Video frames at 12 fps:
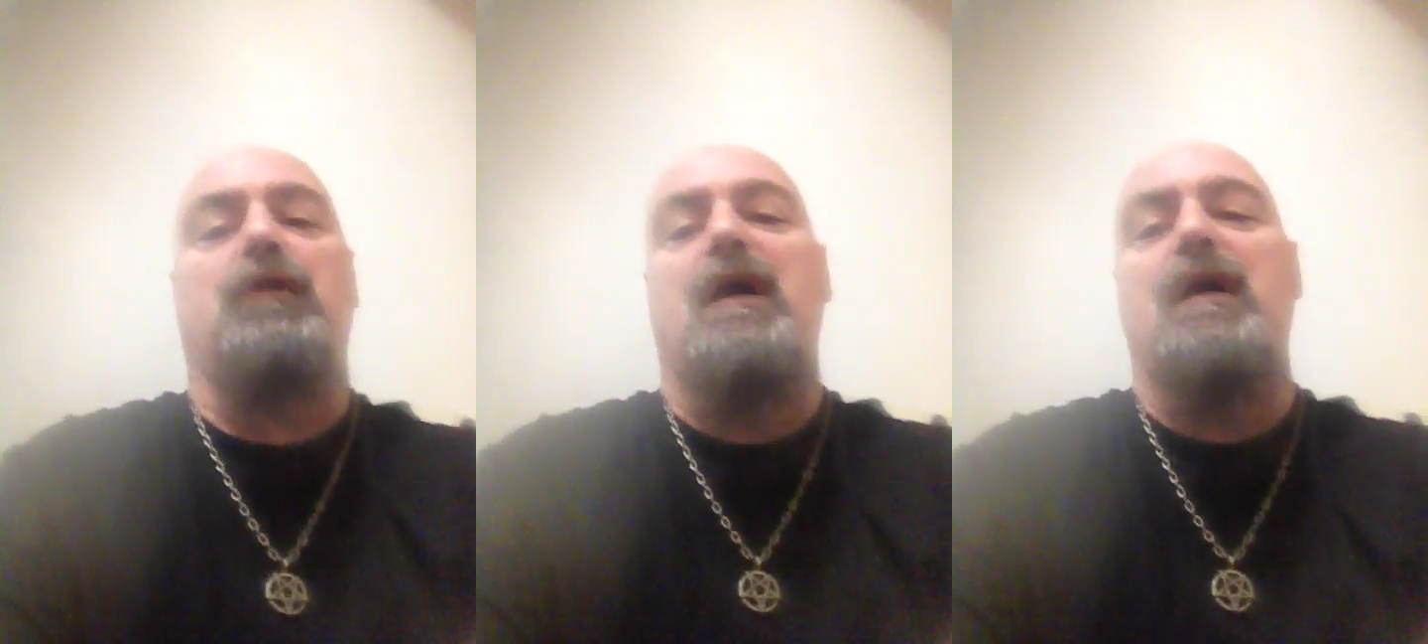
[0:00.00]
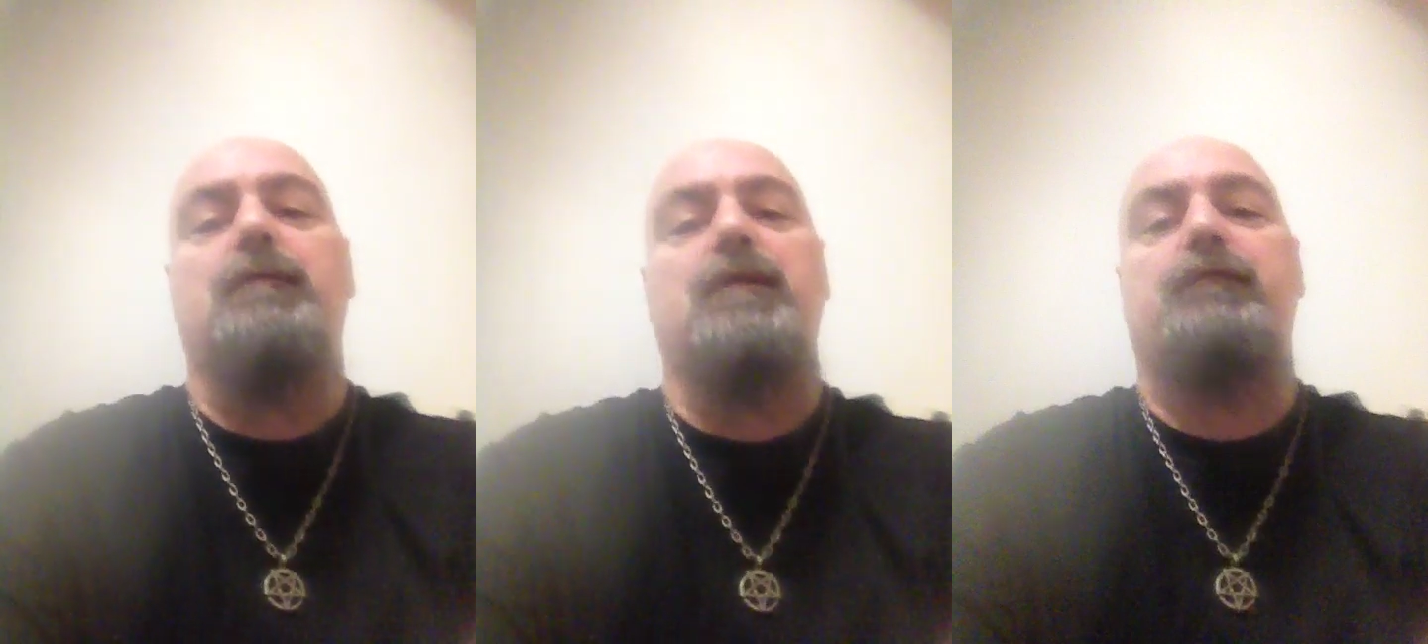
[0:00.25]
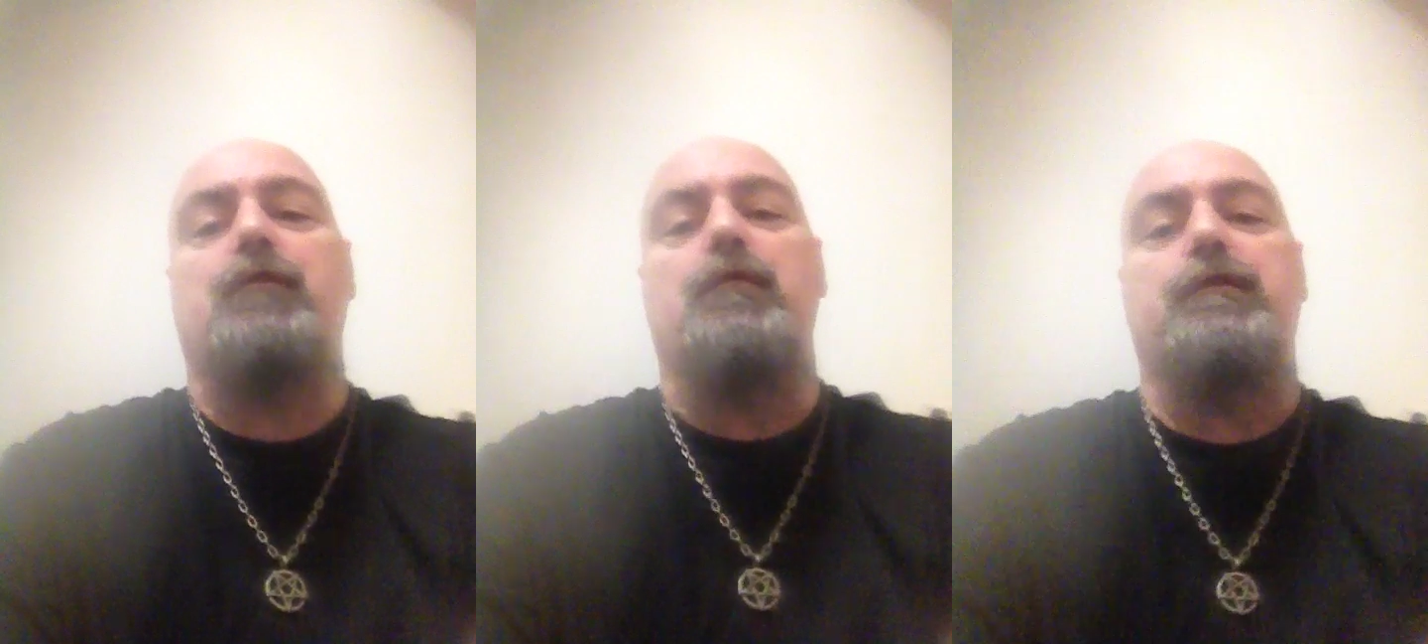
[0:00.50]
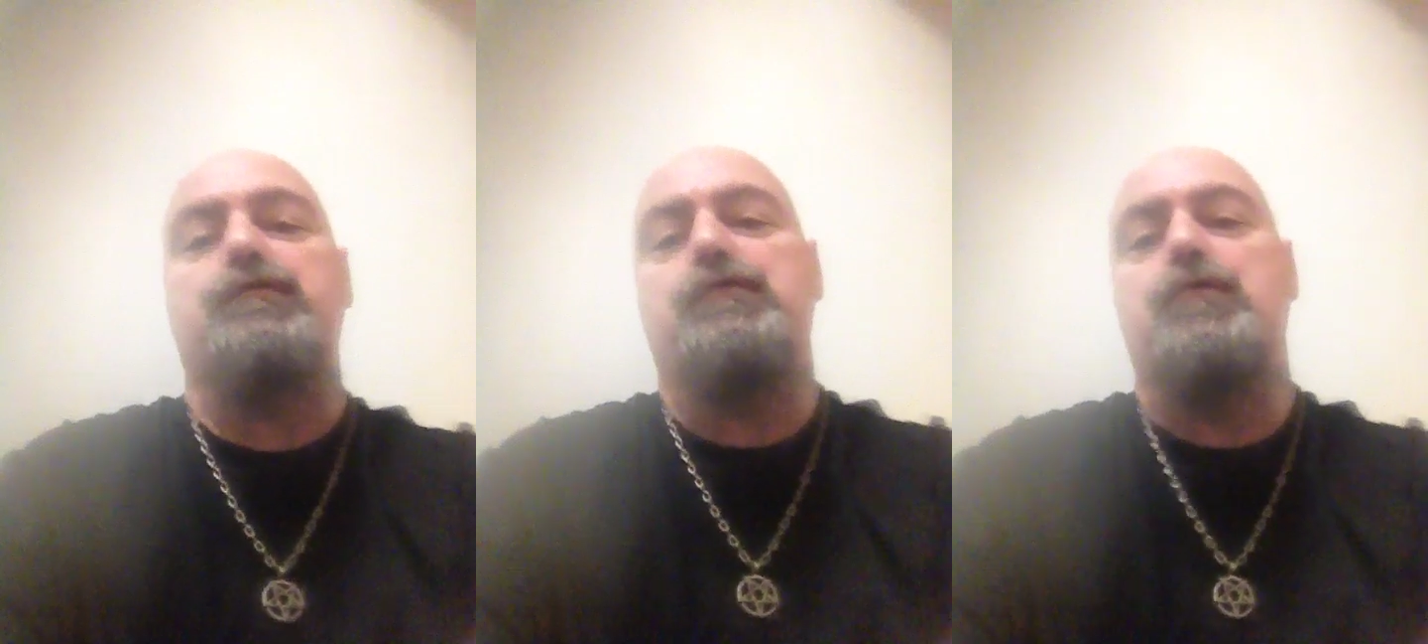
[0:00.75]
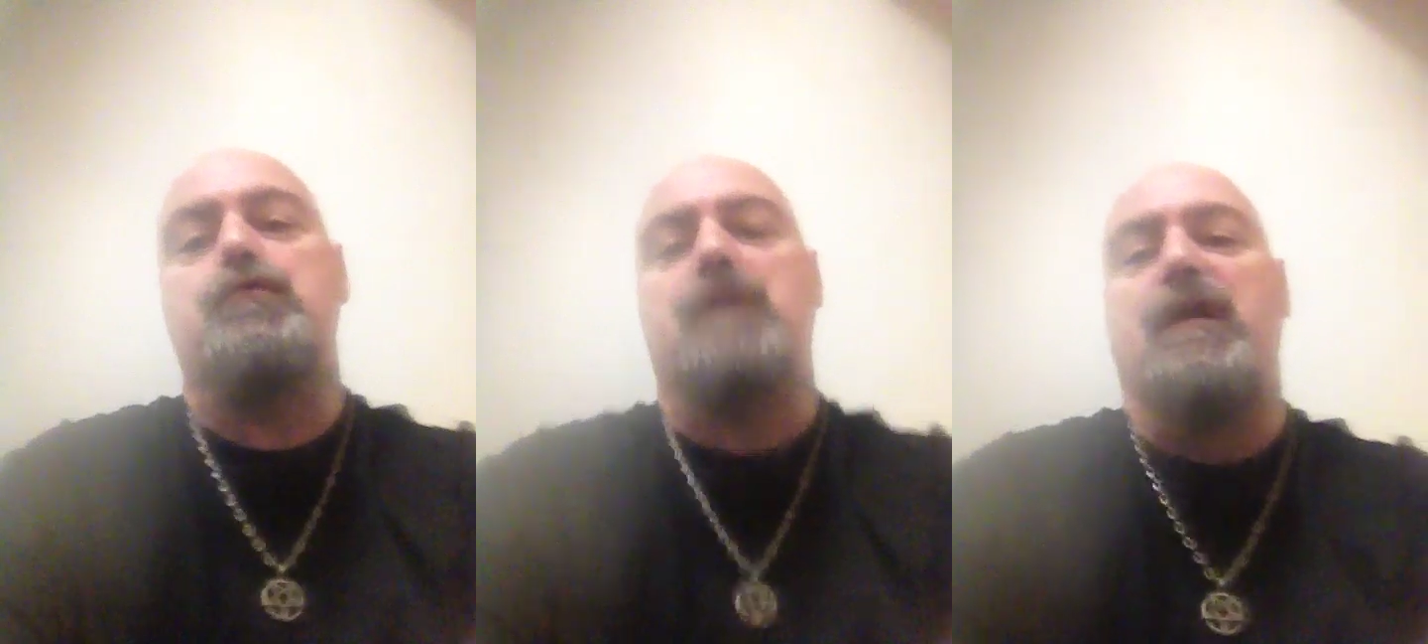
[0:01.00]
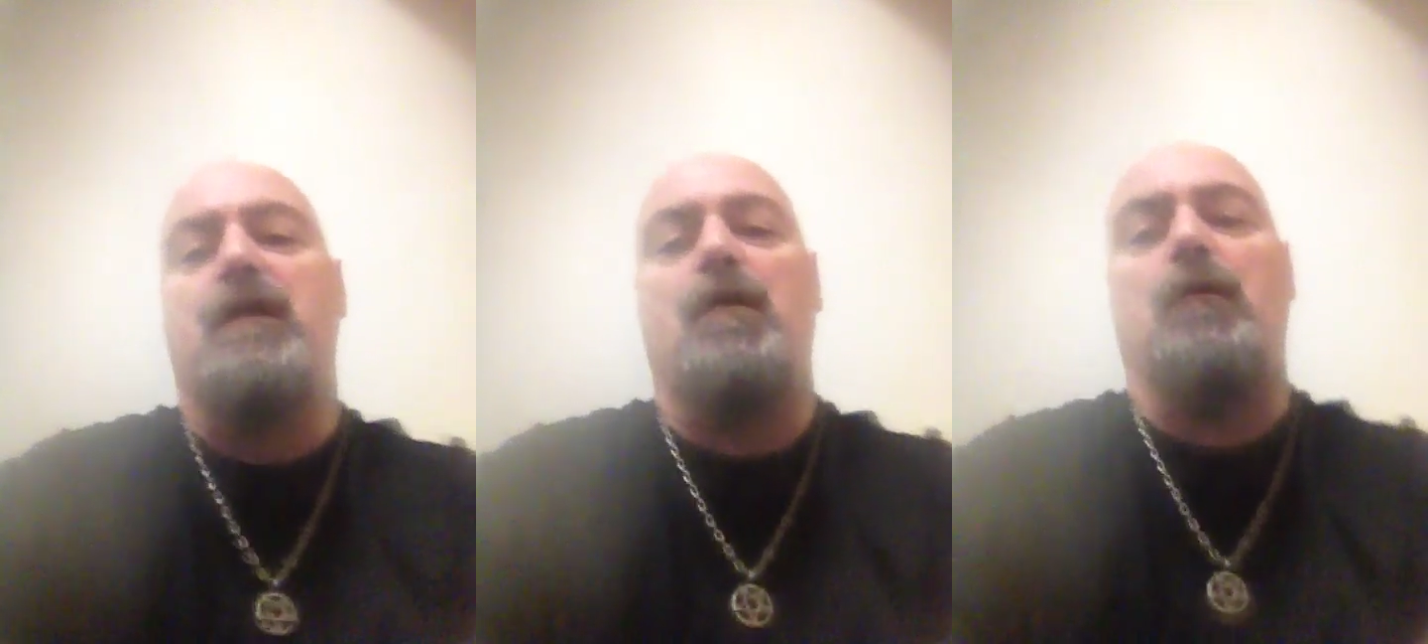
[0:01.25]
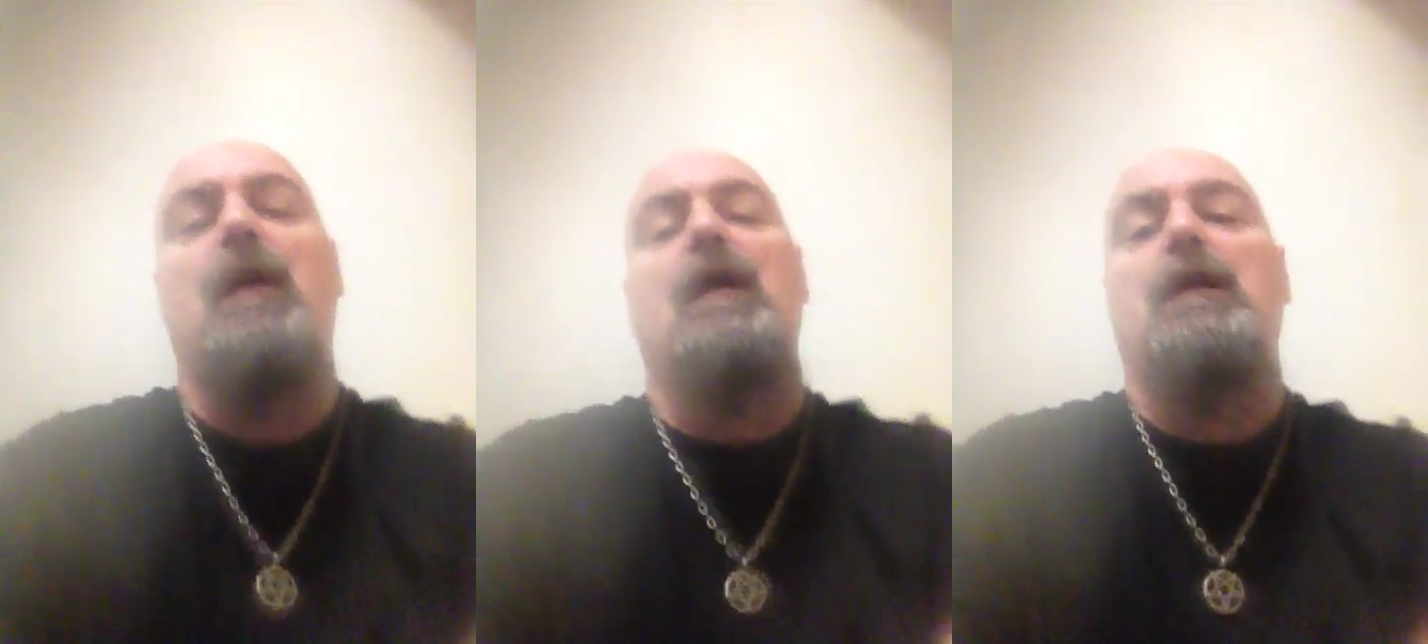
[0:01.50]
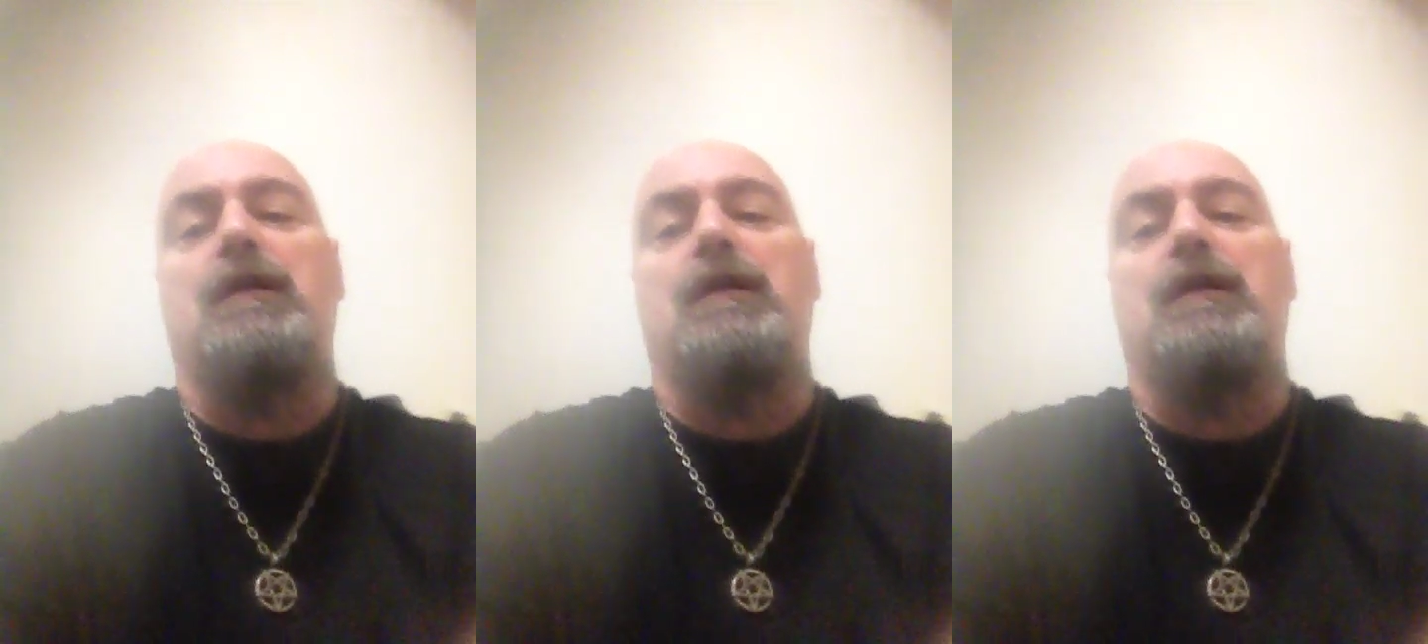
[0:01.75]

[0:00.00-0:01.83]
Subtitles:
long before the Jew got hung,